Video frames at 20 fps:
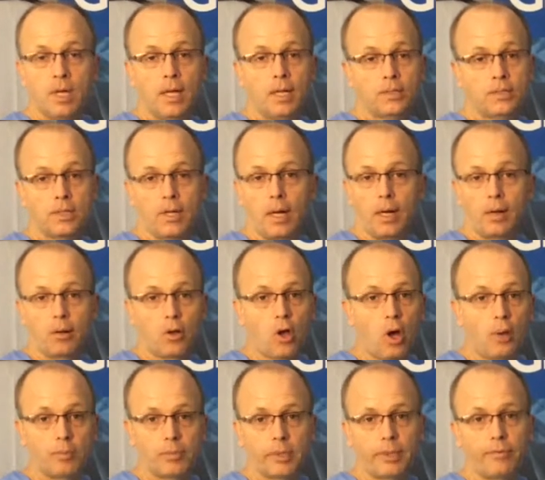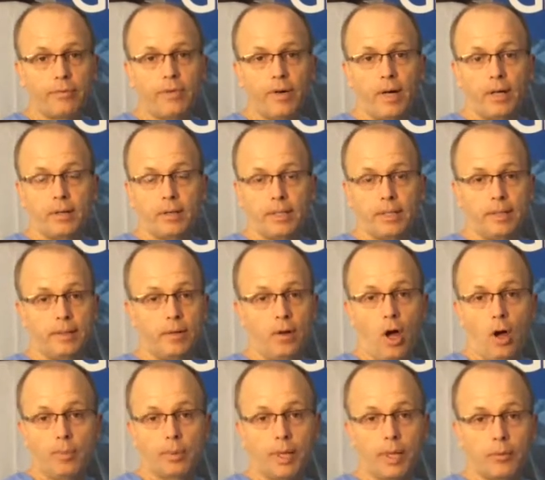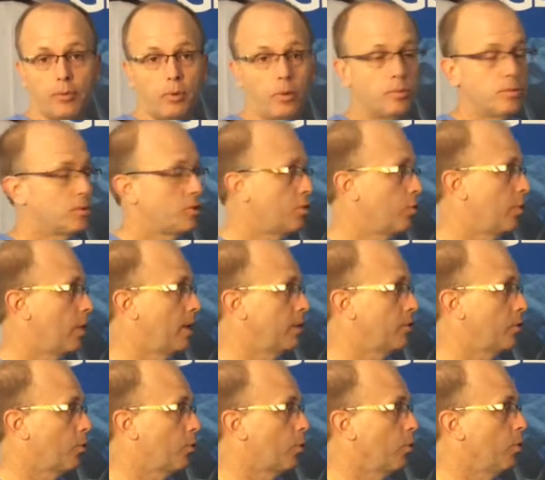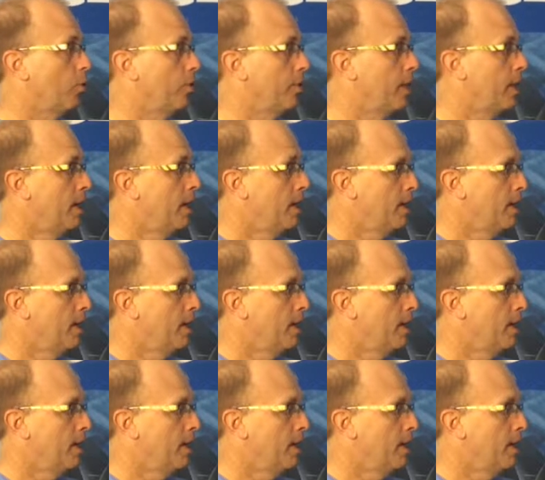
It's an item commonly found in operating rooms throughout the world.